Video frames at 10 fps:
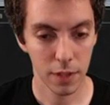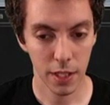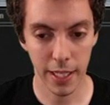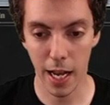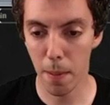
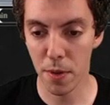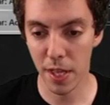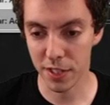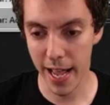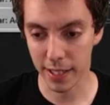Yeah, I don't remember the
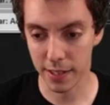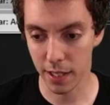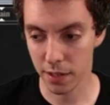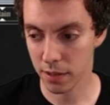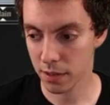exact
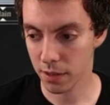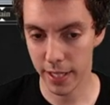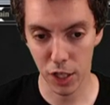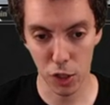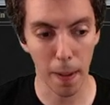uh,
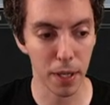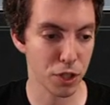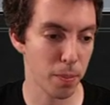thing. She'll probably she'll,